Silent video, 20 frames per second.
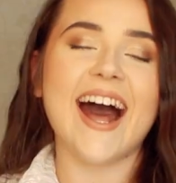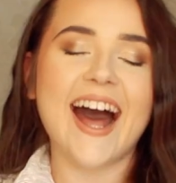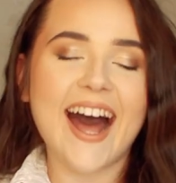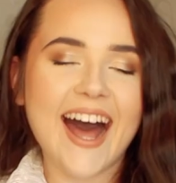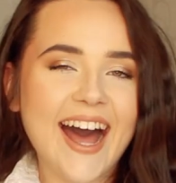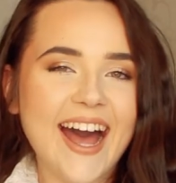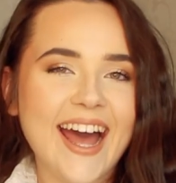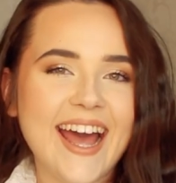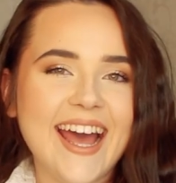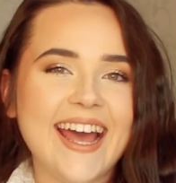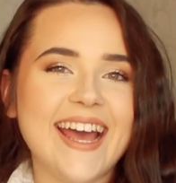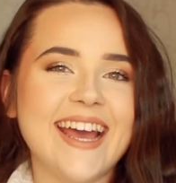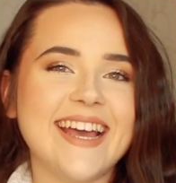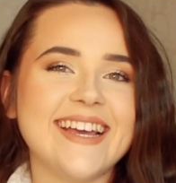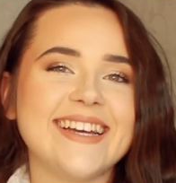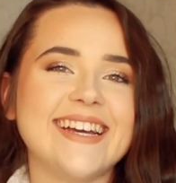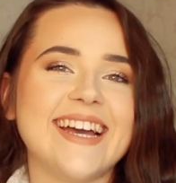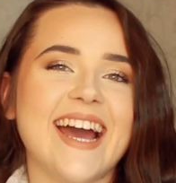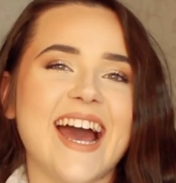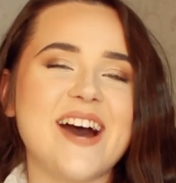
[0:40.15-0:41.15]

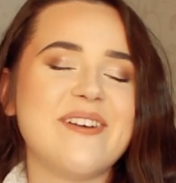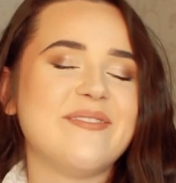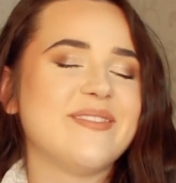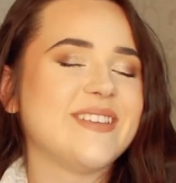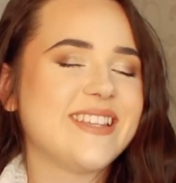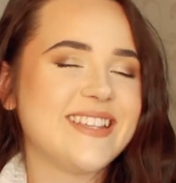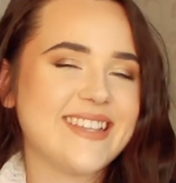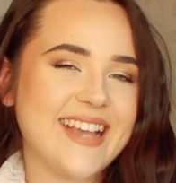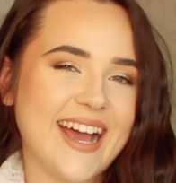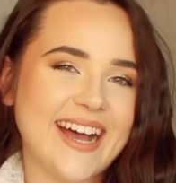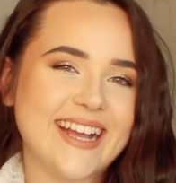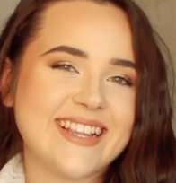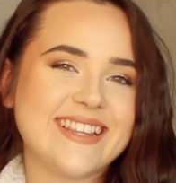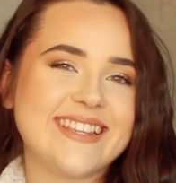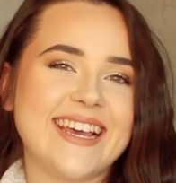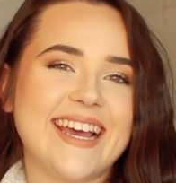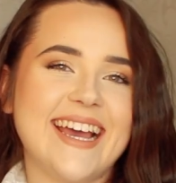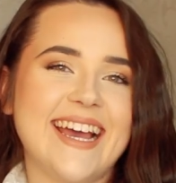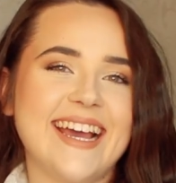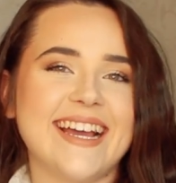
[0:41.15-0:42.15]
I am
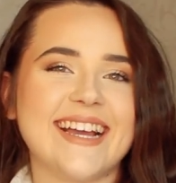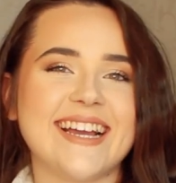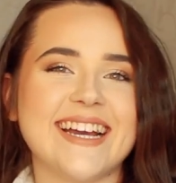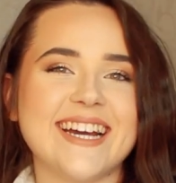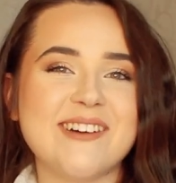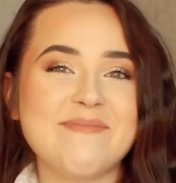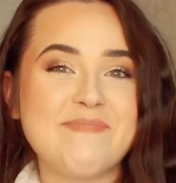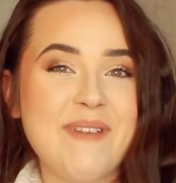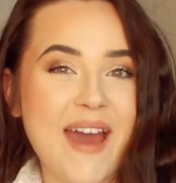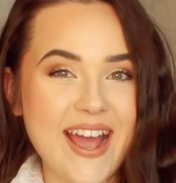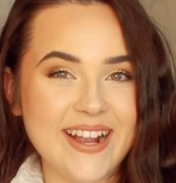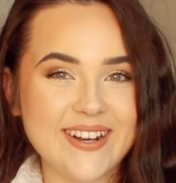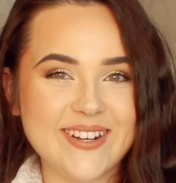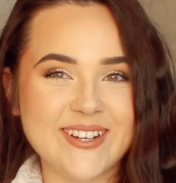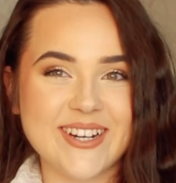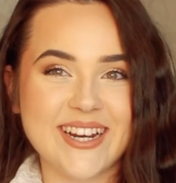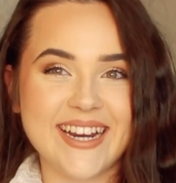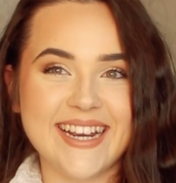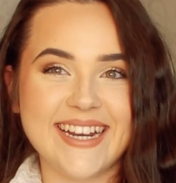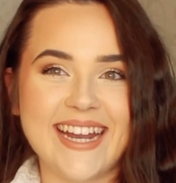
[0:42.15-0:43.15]
starting a
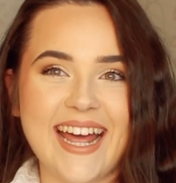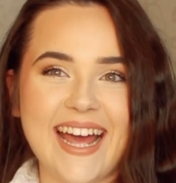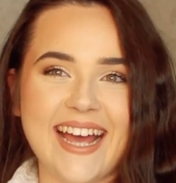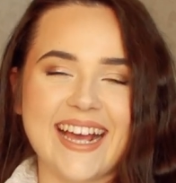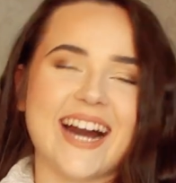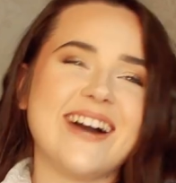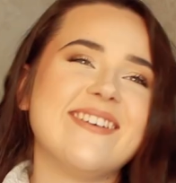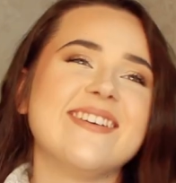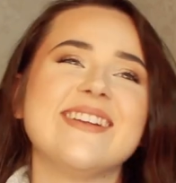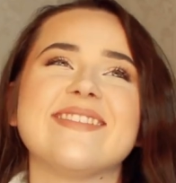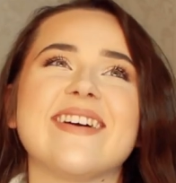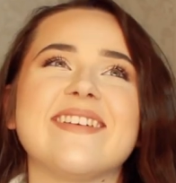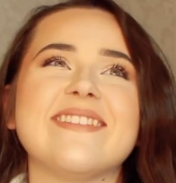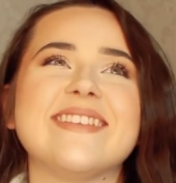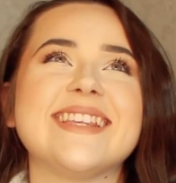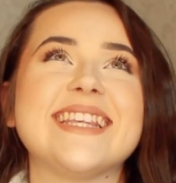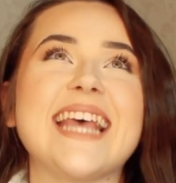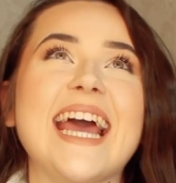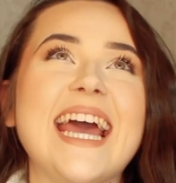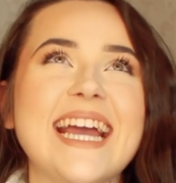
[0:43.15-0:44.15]
Patreon. I can't believe
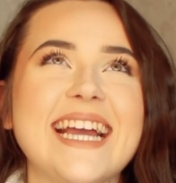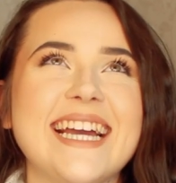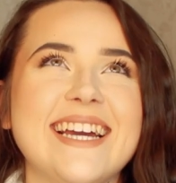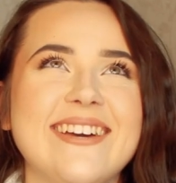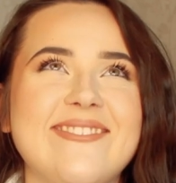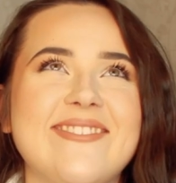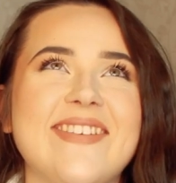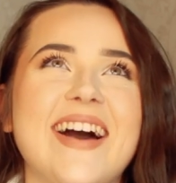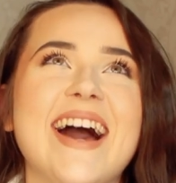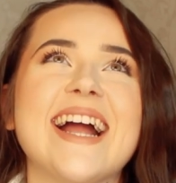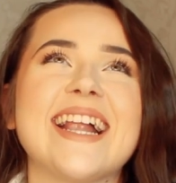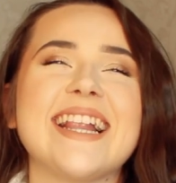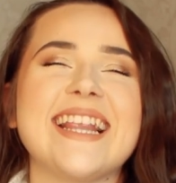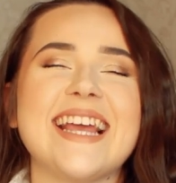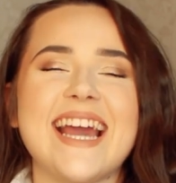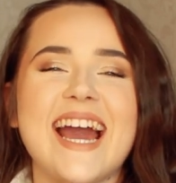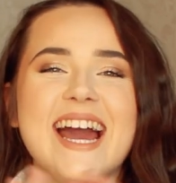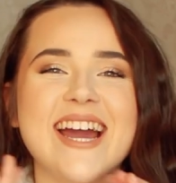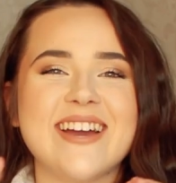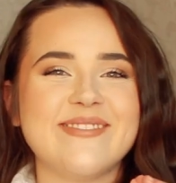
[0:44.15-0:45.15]
I'm saying it
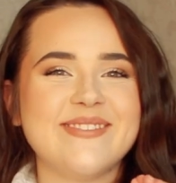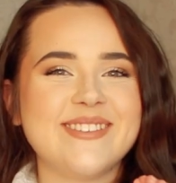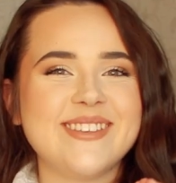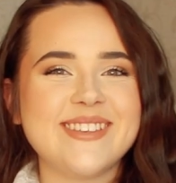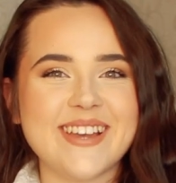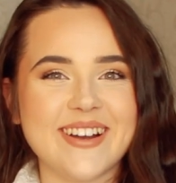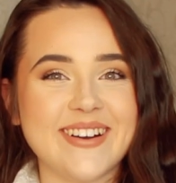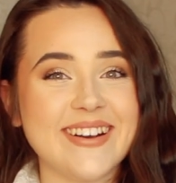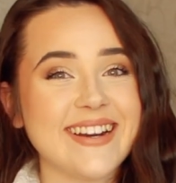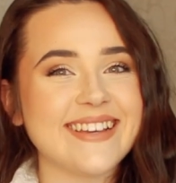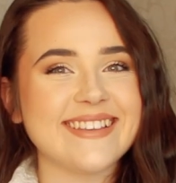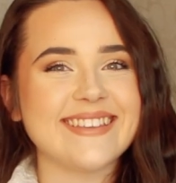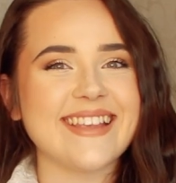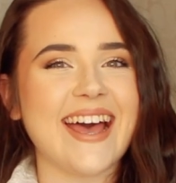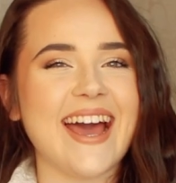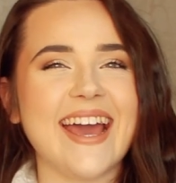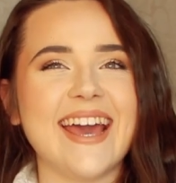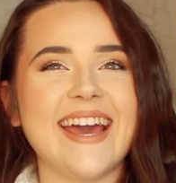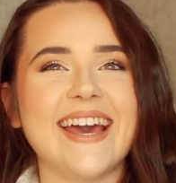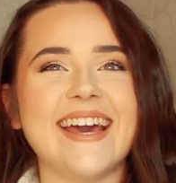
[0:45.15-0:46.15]
finally. I am so
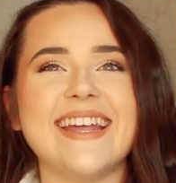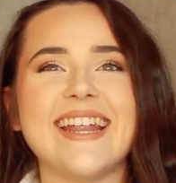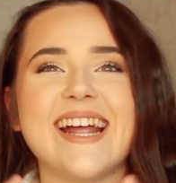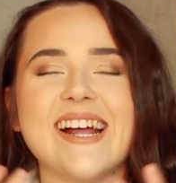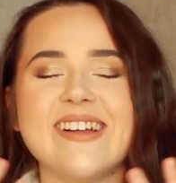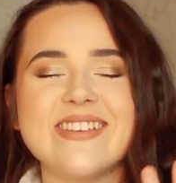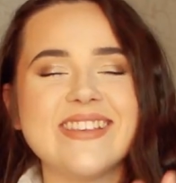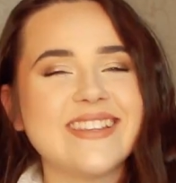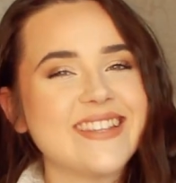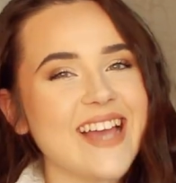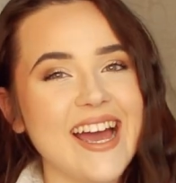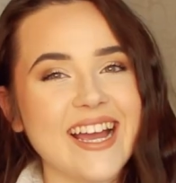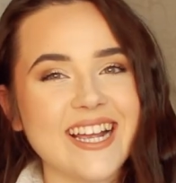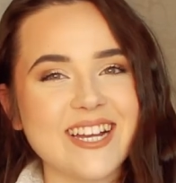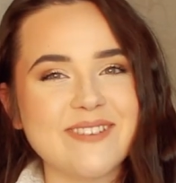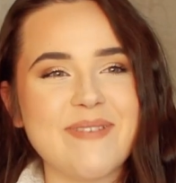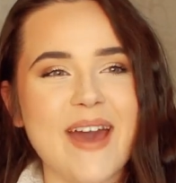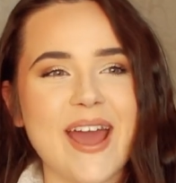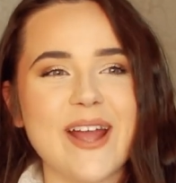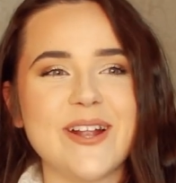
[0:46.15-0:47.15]
excited. I'm starting
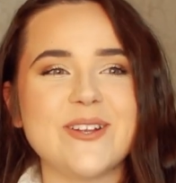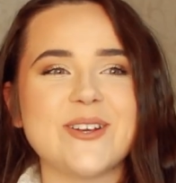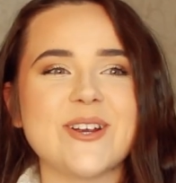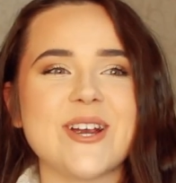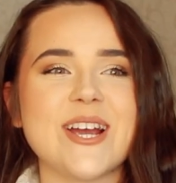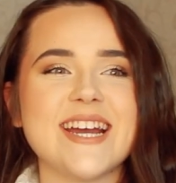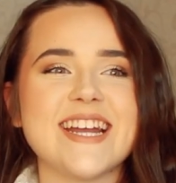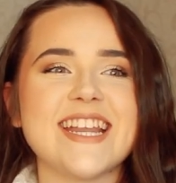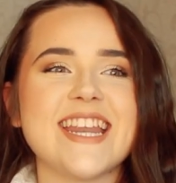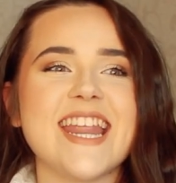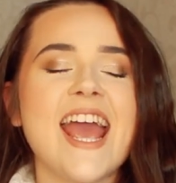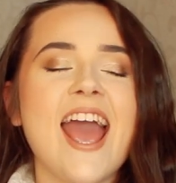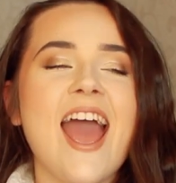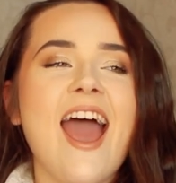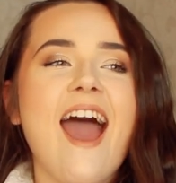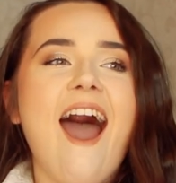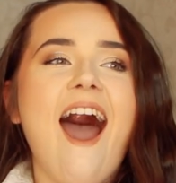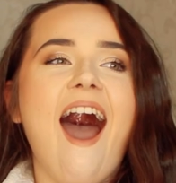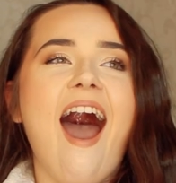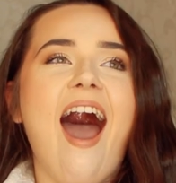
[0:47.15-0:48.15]
a
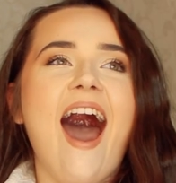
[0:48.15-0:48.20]
Patreon.